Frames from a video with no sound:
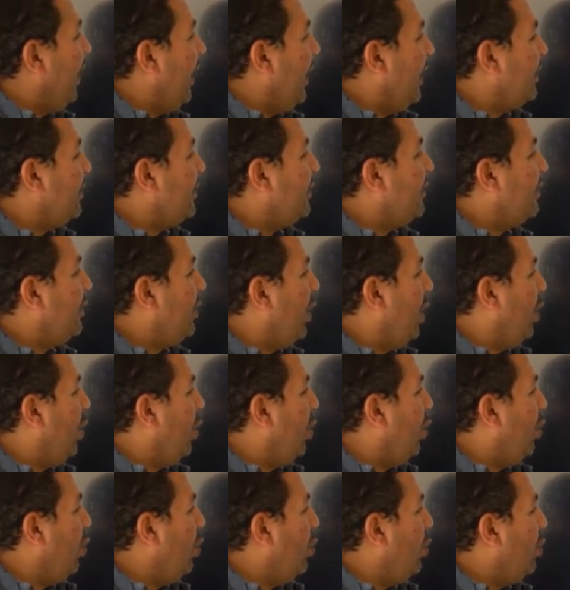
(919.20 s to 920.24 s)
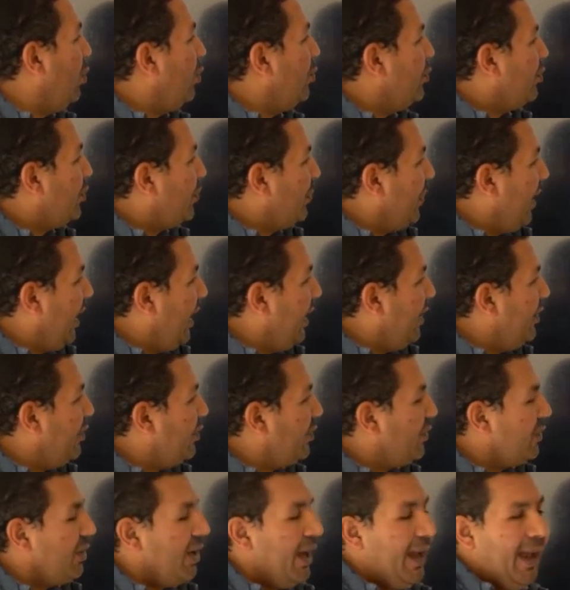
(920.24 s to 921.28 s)
is so
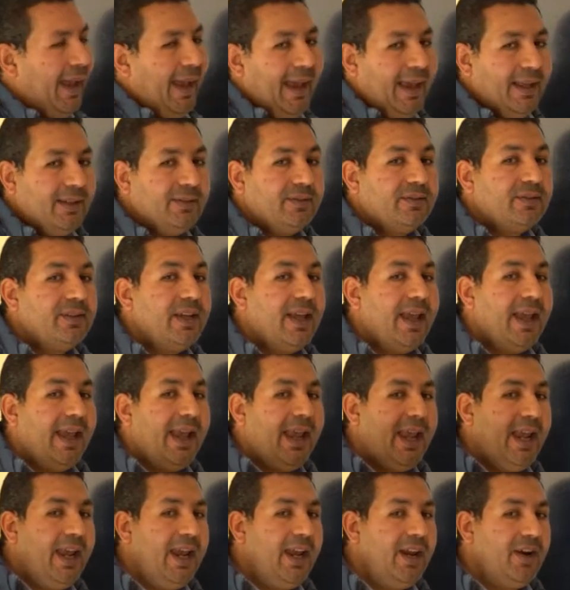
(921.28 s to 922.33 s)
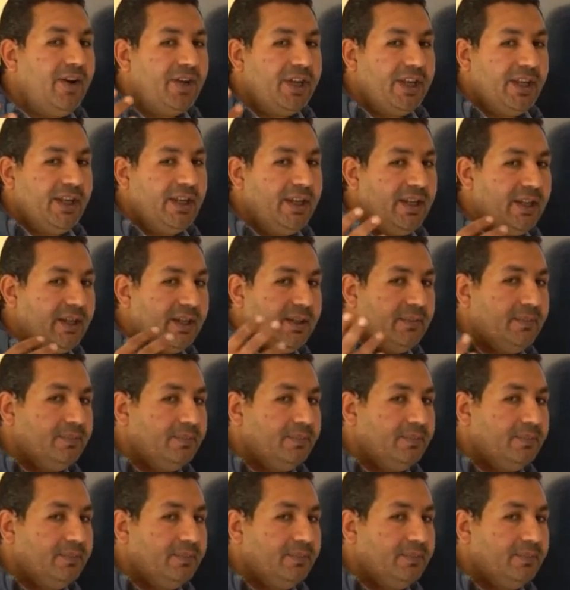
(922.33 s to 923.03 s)
space and airy.